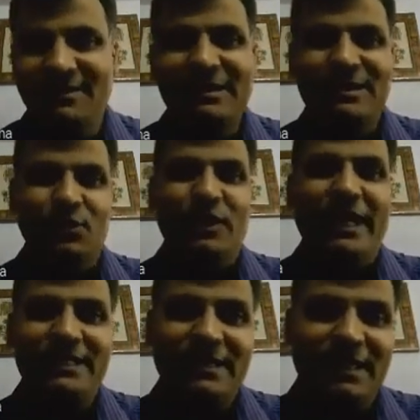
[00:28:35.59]
So
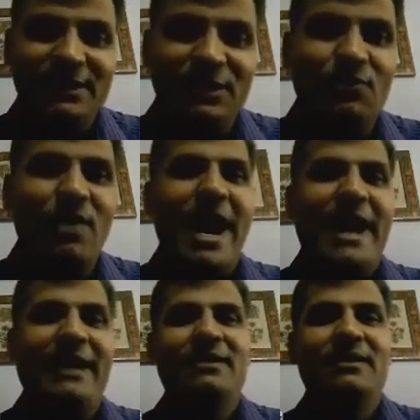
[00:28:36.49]
radiation is required,
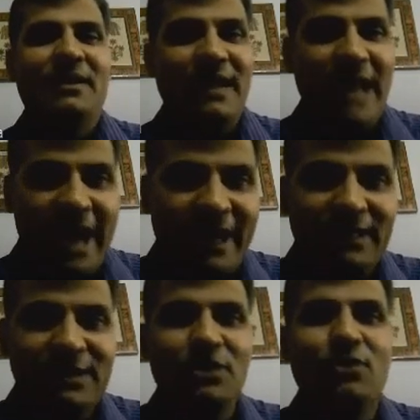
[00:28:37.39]
light
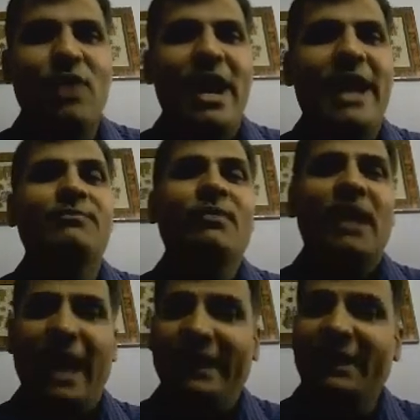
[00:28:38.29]
is required,
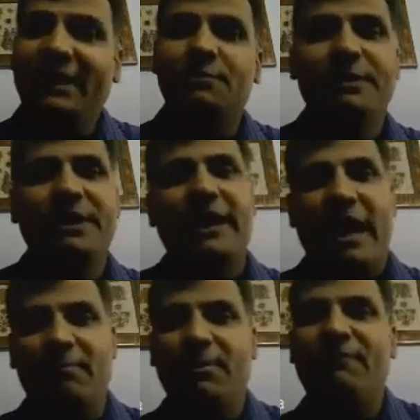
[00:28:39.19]
and it is being
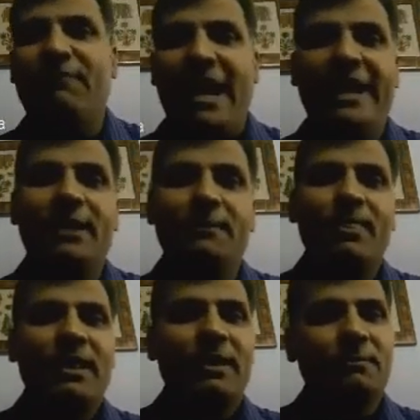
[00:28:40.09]
amplified,
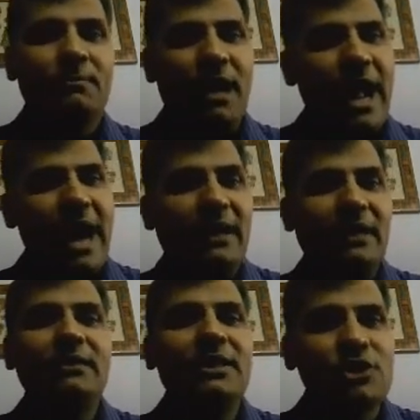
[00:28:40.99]
and
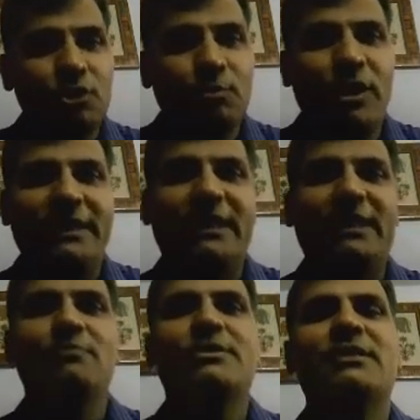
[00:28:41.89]
stimulated
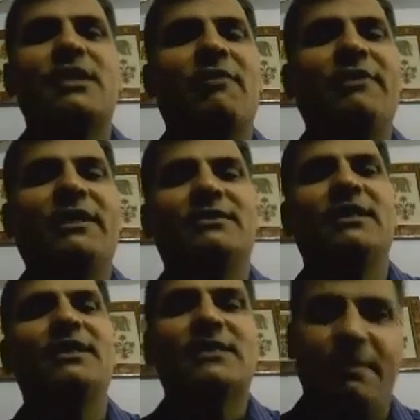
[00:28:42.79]
emissions of radiation
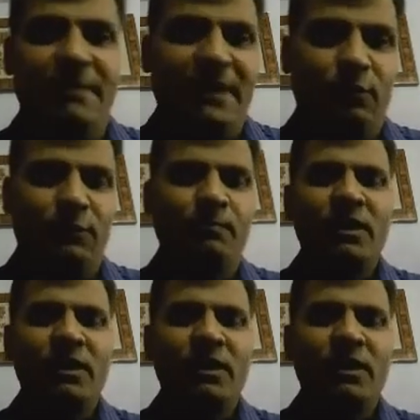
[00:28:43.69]
is coming out.